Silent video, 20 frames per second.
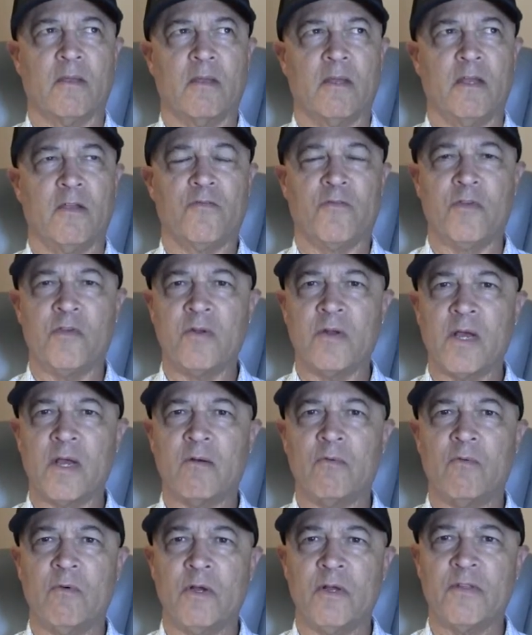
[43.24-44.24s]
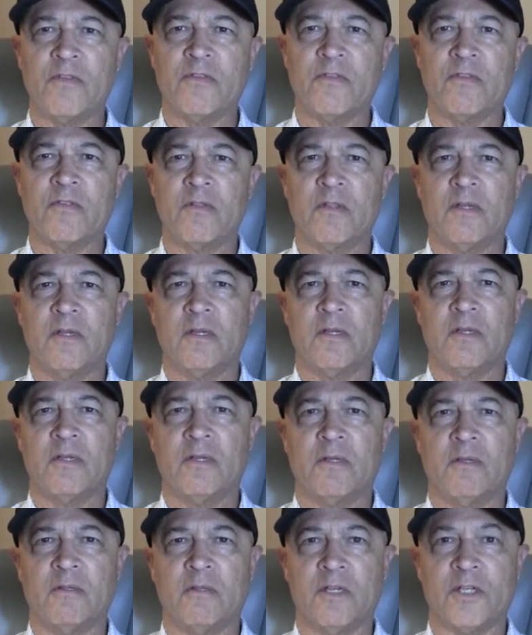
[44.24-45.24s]
If you're not with
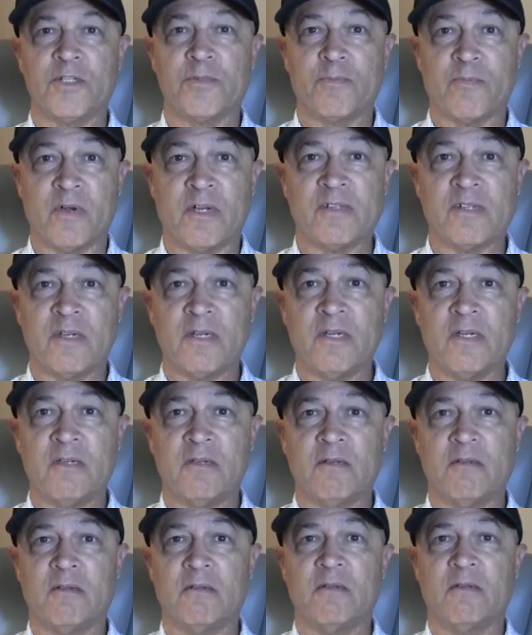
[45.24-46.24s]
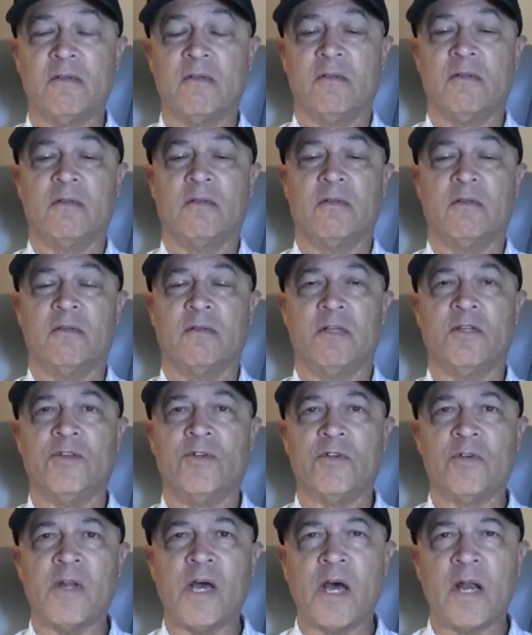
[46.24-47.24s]
this president, then
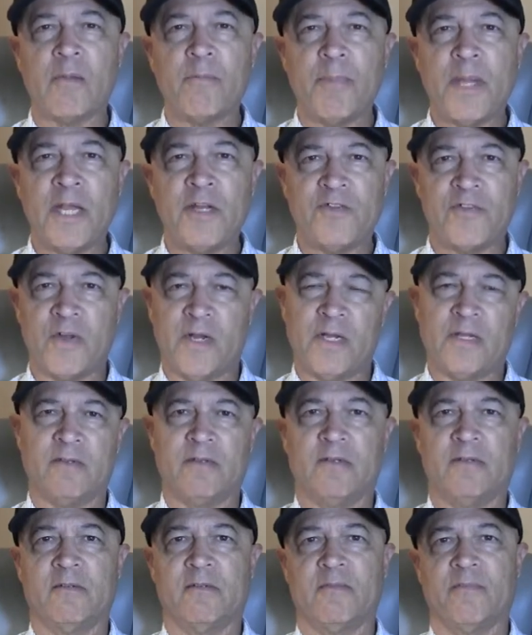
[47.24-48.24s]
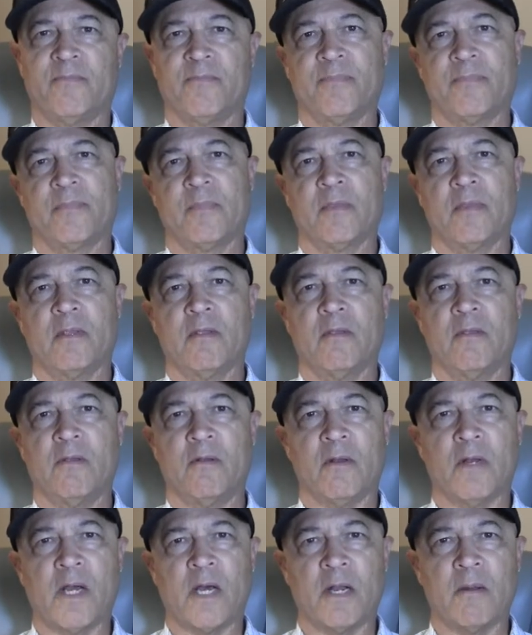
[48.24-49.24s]
you're not a patriot.
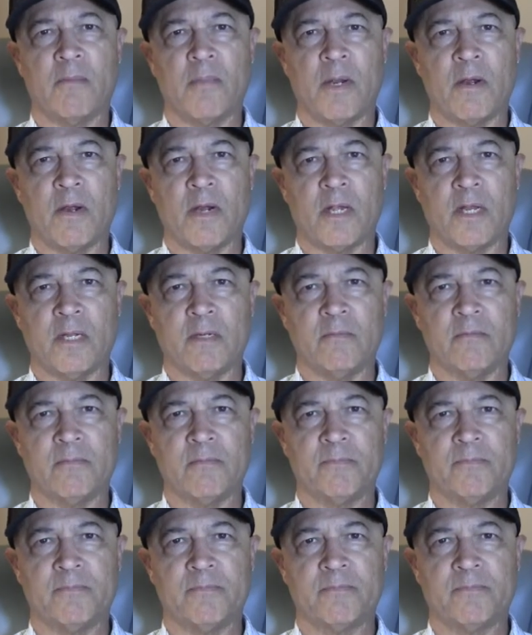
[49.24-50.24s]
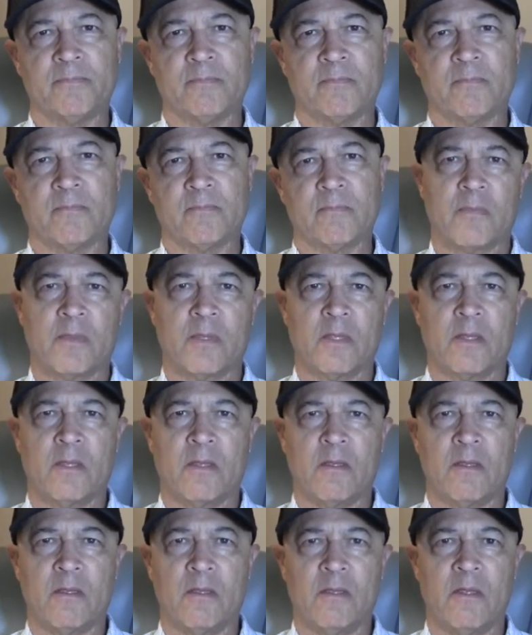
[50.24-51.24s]
You're not American.
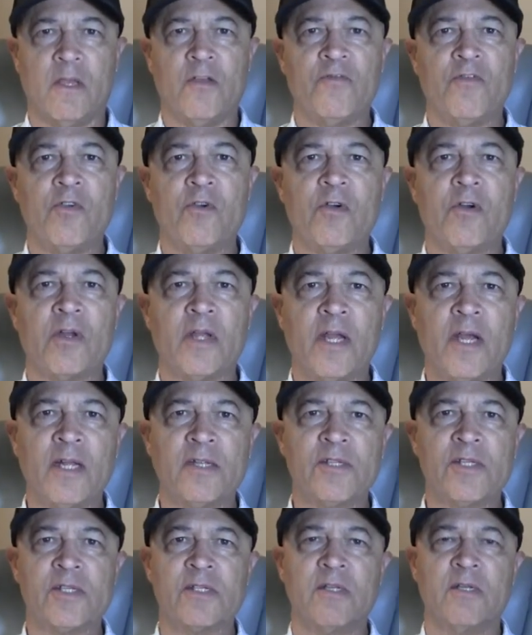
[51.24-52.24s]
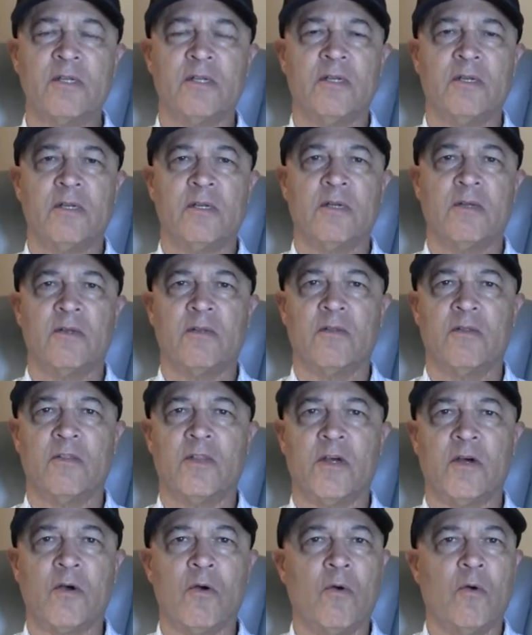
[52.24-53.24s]
If you're against
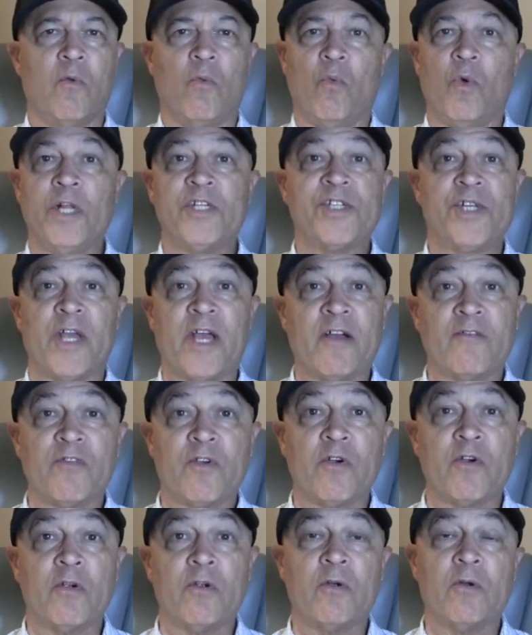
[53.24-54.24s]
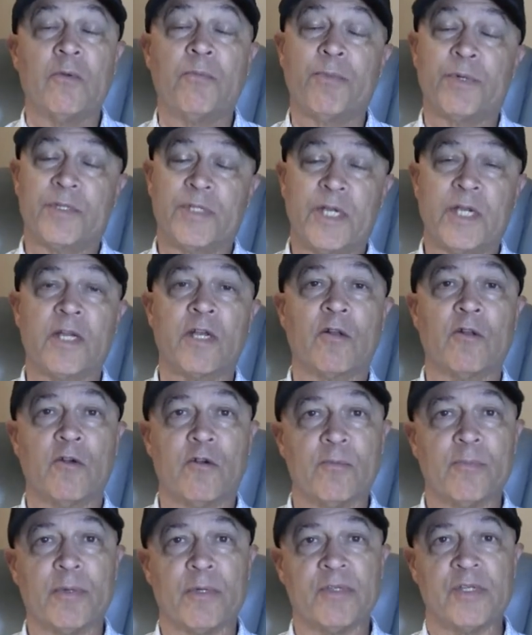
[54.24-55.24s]
the whichever particular
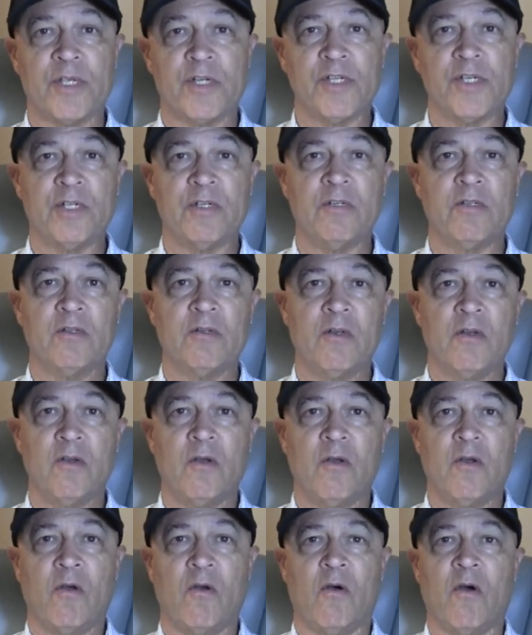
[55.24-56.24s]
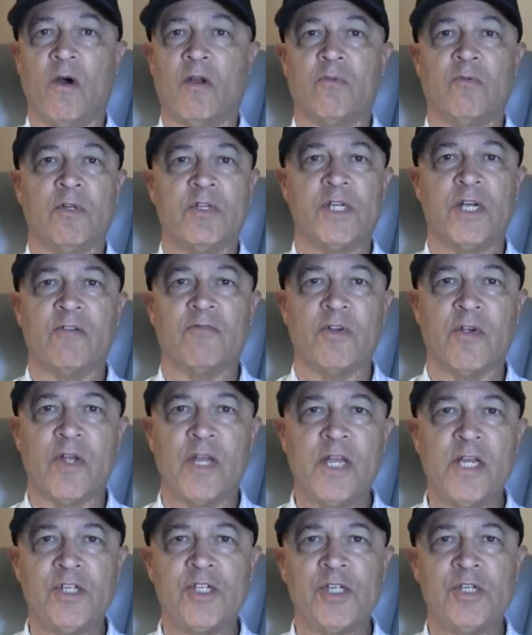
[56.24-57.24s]
position on whichever
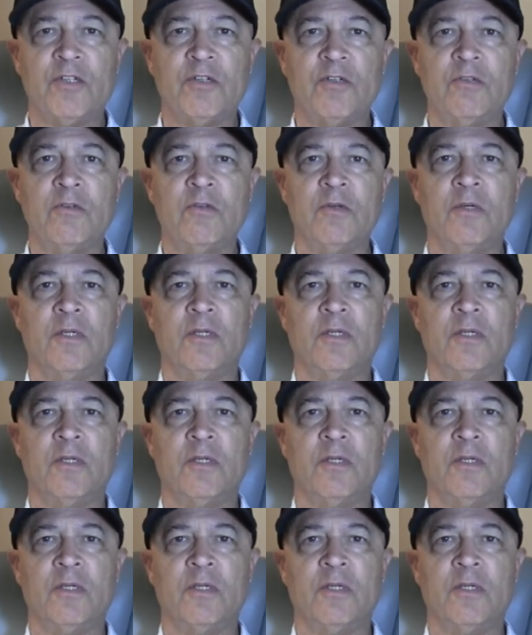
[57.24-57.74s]
issue,